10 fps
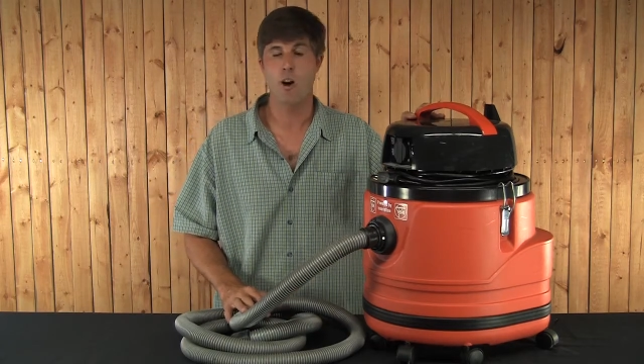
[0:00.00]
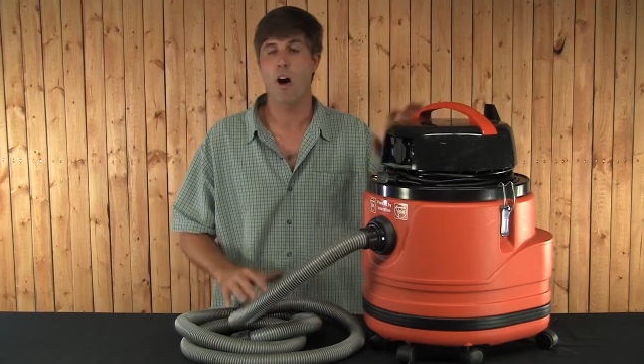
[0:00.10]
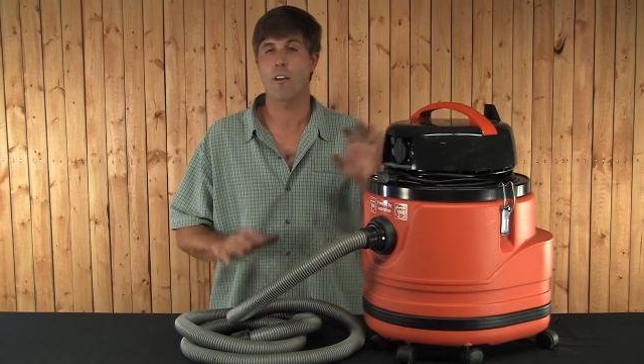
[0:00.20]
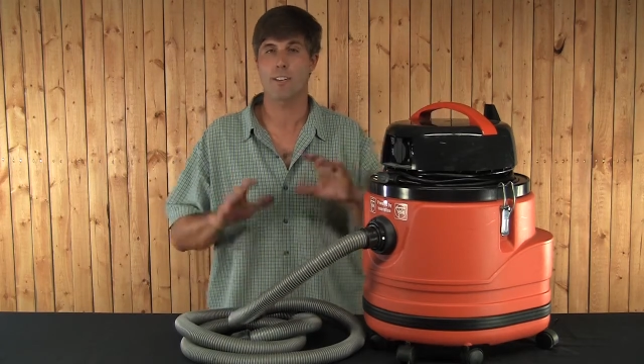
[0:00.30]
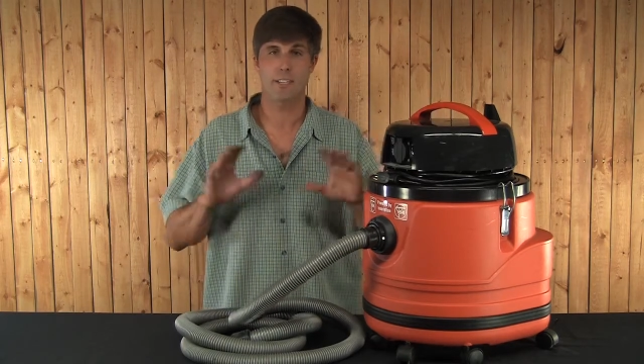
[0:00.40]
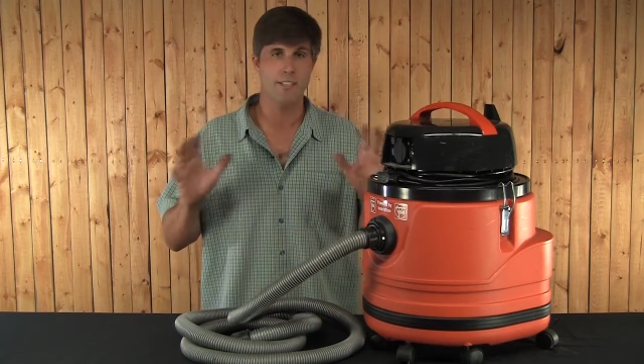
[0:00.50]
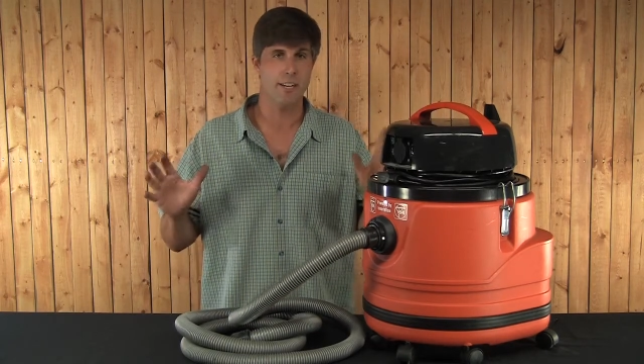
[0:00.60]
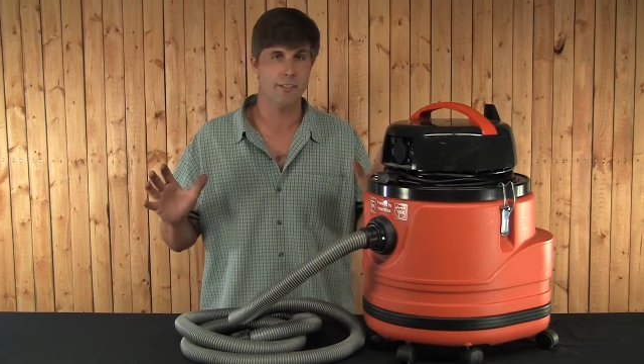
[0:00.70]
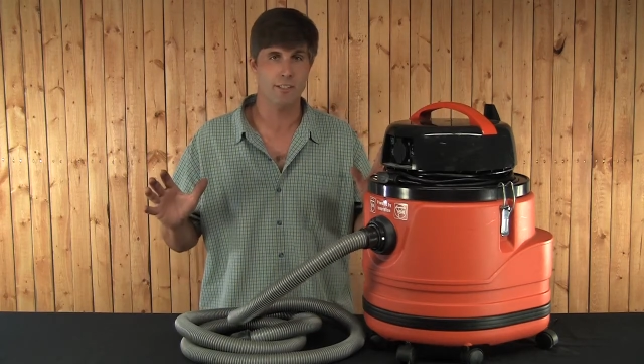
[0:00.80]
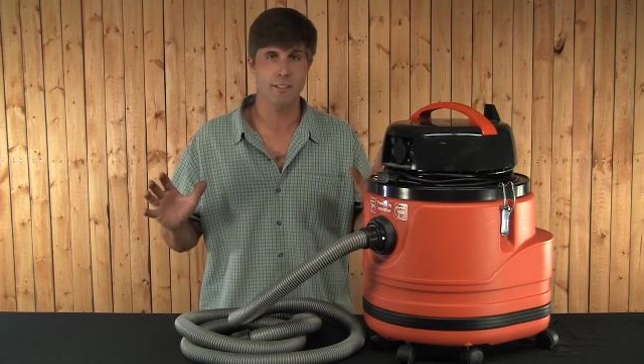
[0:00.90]
and all the
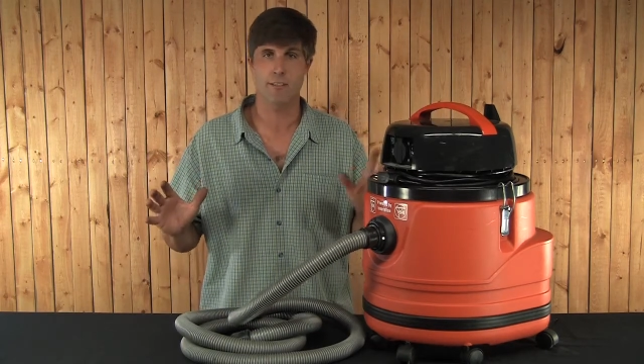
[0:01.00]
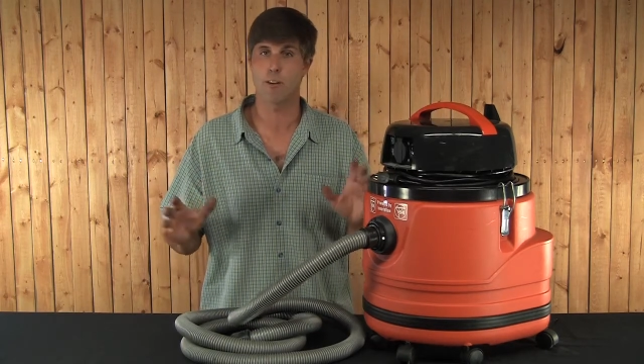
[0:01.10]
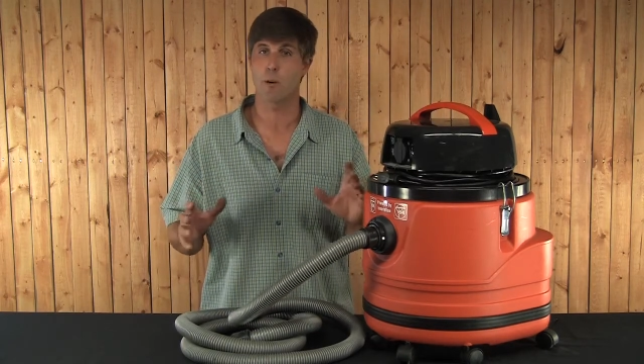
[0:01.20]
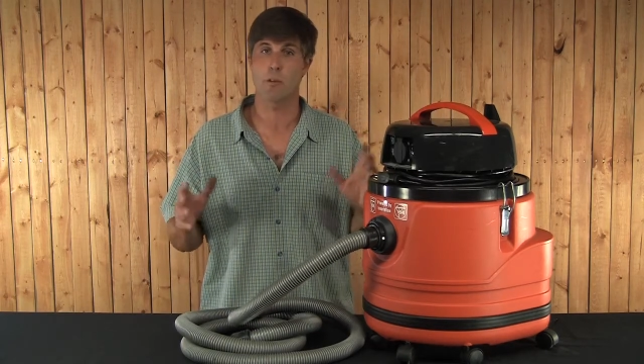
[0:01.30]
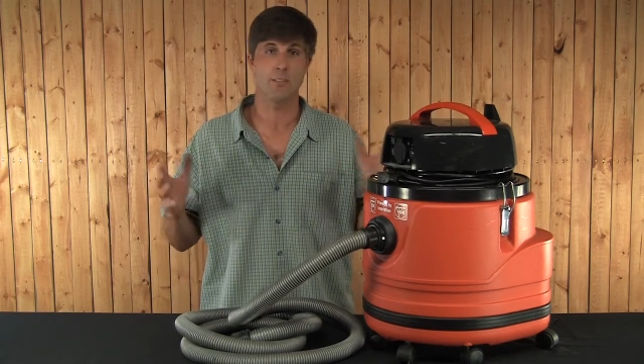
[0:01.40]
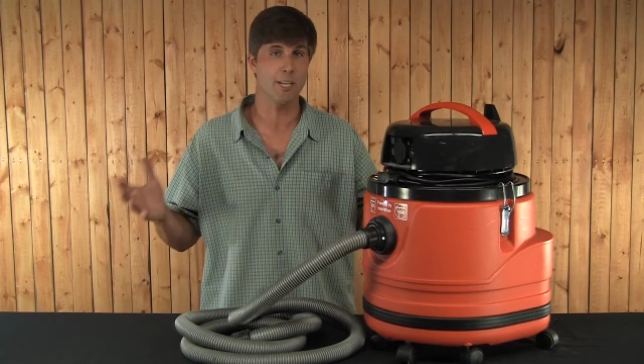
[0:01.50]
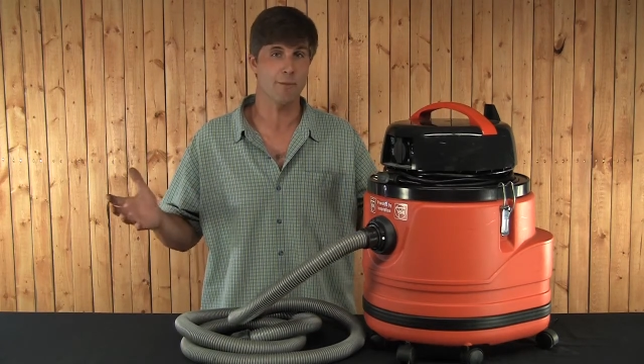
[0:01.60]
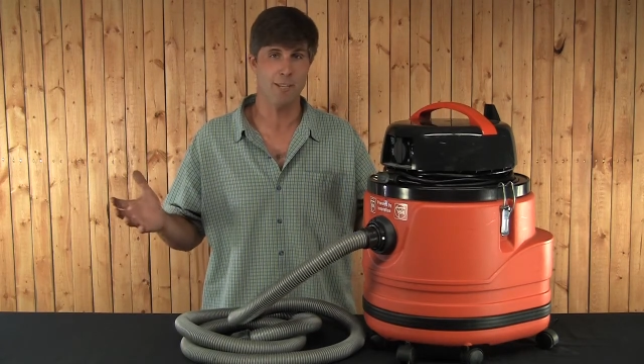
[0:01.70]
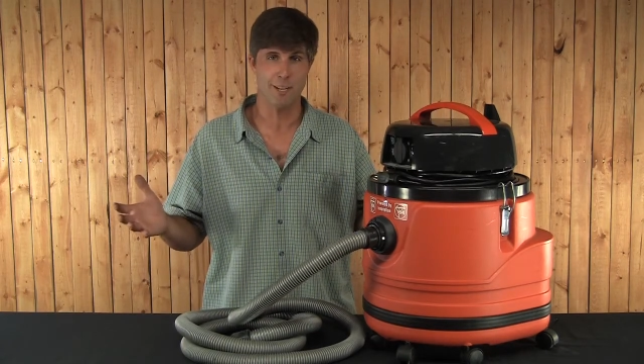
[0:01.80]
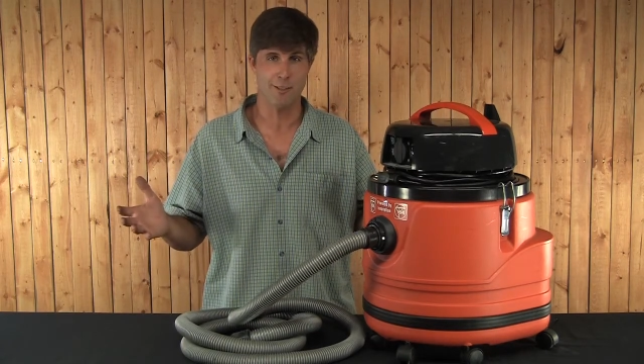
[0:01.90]
accessories are available at
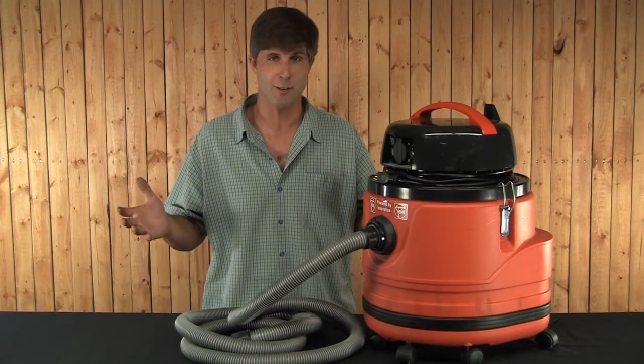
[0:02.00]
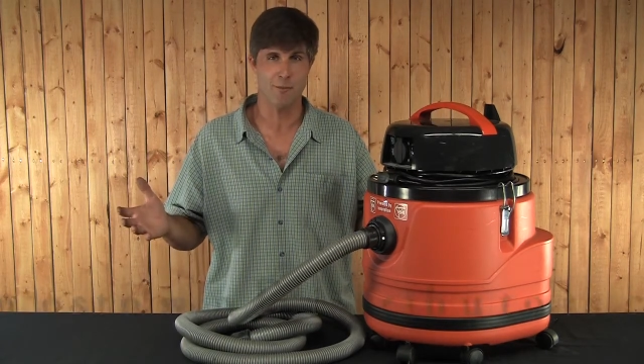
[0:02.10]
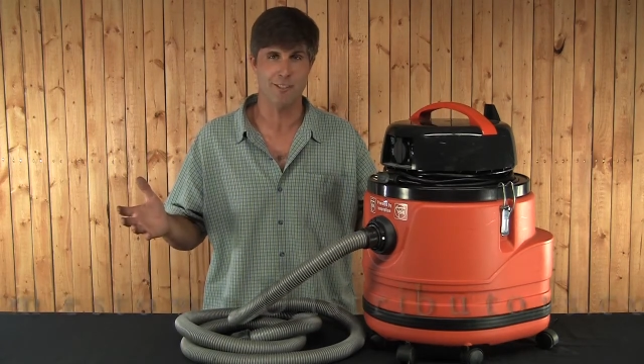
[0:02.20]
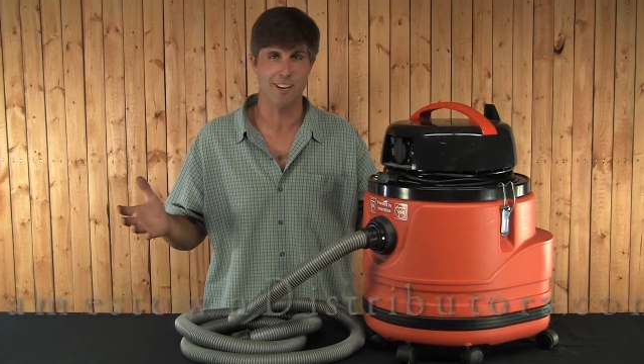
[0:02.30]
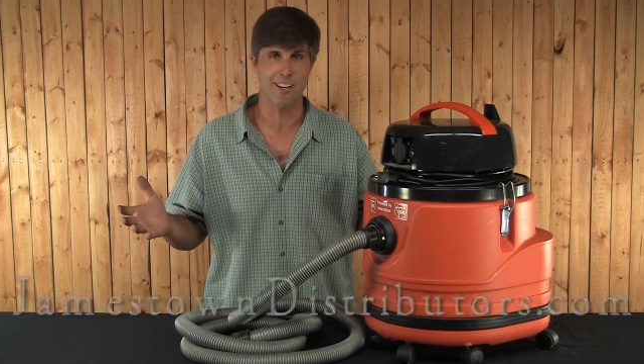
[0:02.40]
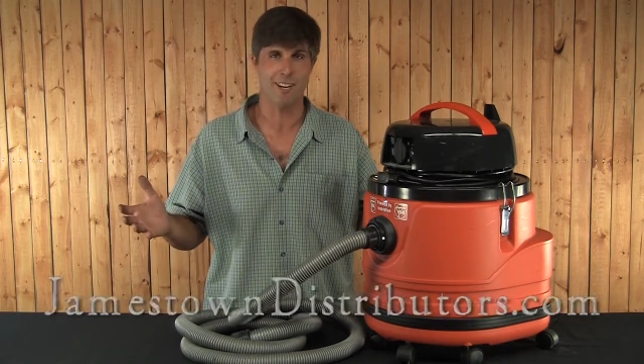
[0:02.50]
Jamestown Distributors dot